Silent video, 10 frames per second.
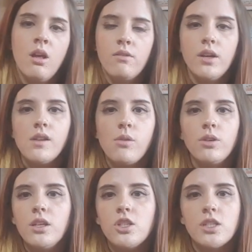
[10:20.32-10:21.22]
I find that
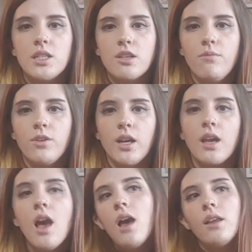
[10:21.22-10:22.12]
really just discomforting.
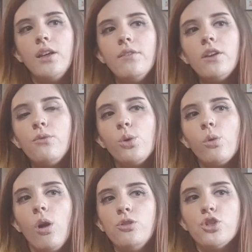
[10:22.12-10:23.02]
Like, even if we
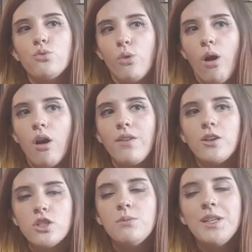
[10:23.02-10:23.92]
were all just wrong,
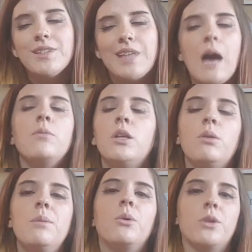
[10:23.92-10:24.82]
that just means that many
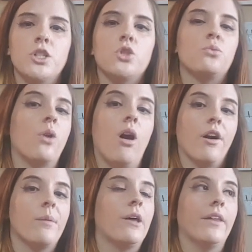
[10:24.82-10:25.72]
people were just
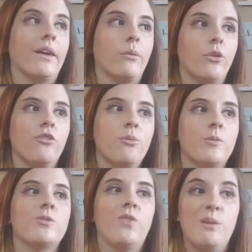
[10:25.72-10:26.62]
wrong about like one of the
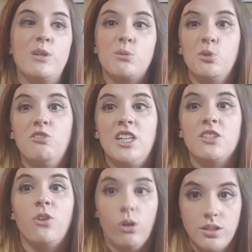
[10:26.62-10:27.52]
most famous movies
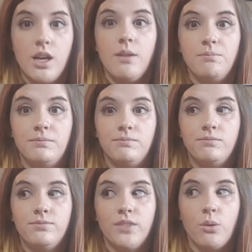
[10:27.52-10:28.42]
of all time.
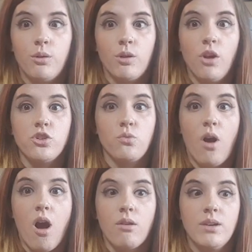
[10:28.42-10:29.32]
Like, we were all just
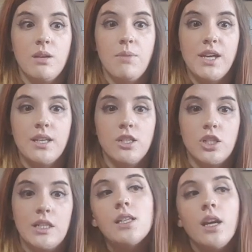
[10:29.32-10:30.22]
wrong. We didn't pay
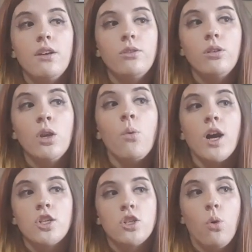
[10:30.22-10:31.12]
attention. I never really
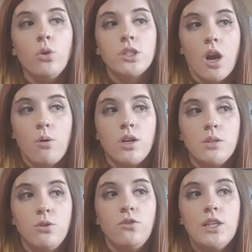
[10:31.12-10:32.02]
watched a whole Star Wars
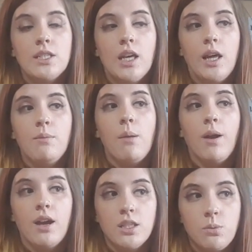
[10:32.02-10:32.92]
movie until I met
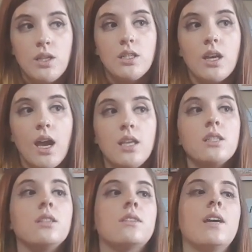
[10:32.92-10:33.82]
my husband, and
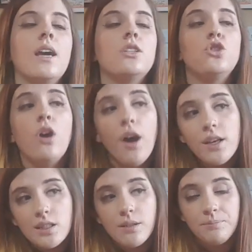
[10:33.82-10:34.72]
it's not